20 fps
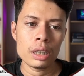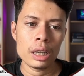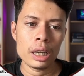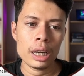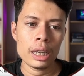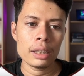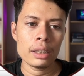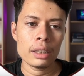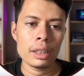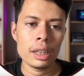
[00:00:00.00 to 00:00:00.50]

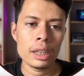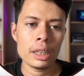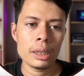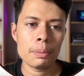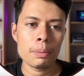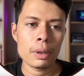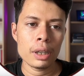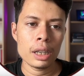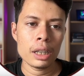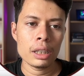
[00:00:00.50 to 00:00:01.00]
And then
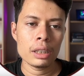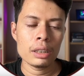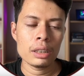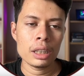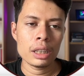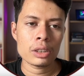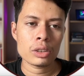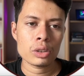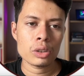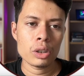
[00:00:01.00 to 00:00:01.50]
if I
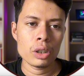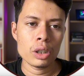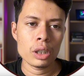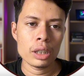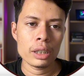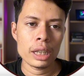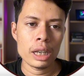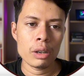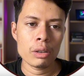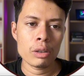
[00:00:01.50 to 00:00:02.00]

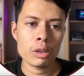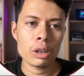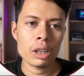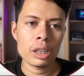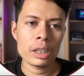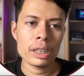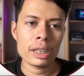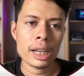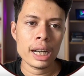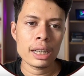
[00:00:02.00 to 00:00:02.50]
scroll down,
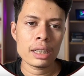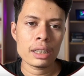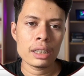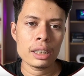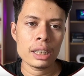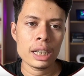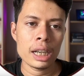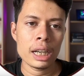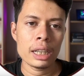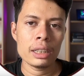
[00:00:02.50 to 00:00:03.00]
already
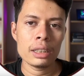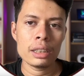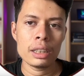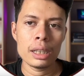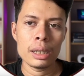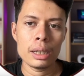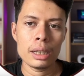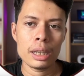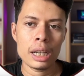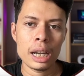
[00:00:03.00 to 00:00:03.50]
country
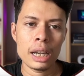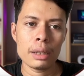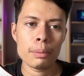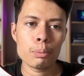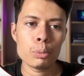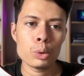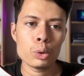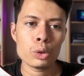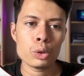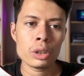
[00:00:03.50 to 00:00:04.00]
I
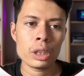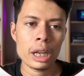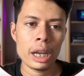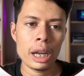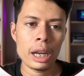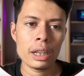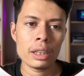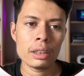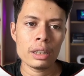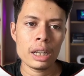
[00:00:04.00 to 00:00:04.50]
put,
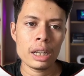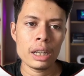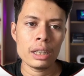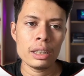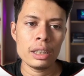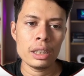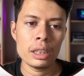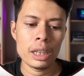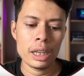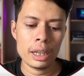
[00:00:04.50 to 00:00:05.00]
and the
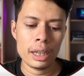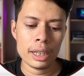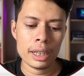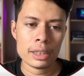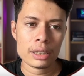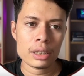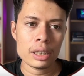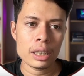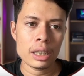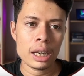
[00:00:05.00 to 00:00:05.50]
need the
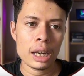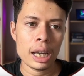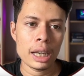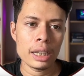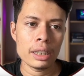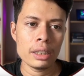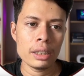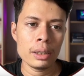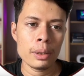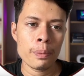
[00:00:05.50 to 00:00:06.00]
external
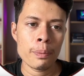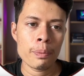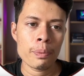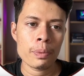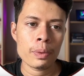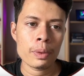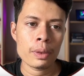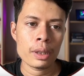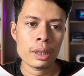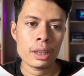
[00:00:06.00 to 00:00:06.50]
ID,
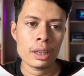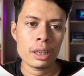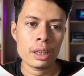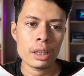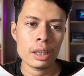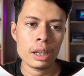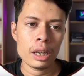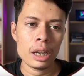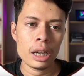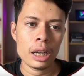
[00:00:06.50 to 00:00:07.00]

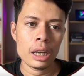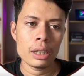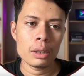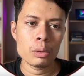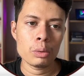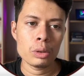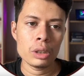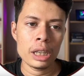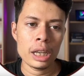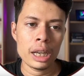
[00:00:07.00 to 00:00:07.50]
and
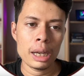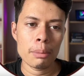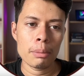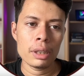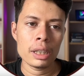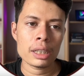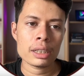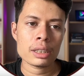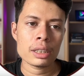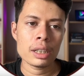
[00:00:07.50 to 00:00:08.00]
we have
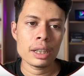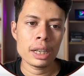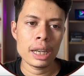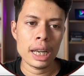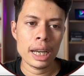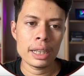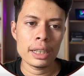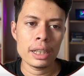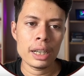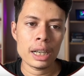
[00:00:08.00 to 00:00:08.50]
external
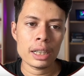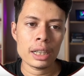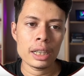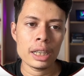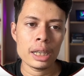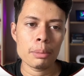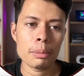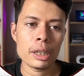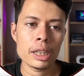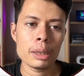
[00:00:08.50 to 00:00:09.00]
ID data
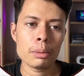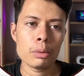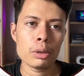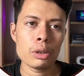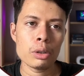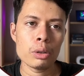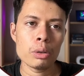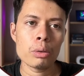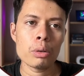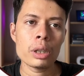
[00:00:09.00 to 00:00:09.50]
layer variable.
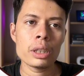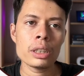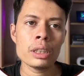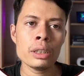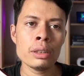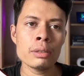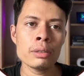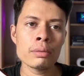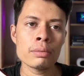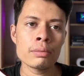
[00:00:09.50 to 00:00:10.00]
No
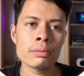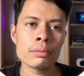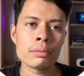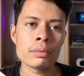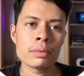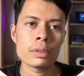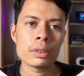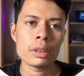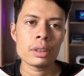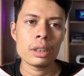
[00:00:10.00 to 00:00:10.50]
worry,
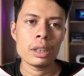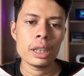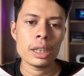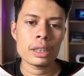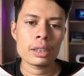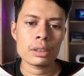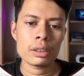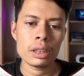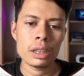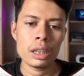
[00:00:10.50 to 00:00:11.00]

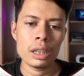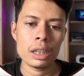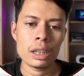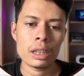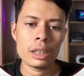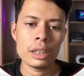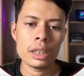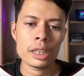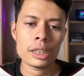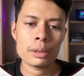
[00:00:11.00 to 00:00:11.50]
let's
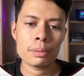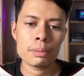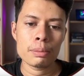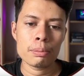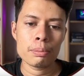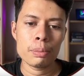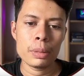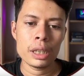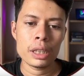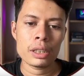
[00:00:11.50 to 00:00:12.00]

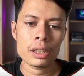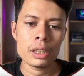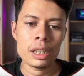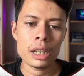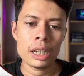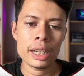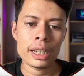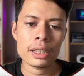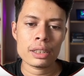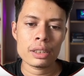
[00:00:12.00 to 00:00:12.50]
paste
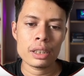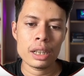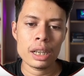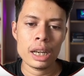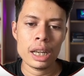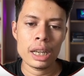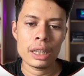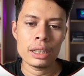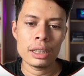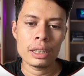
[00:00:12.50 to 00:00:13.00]
the external
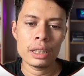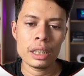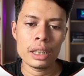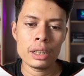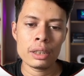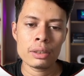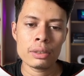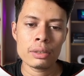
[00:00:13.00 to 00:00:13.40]
ID here.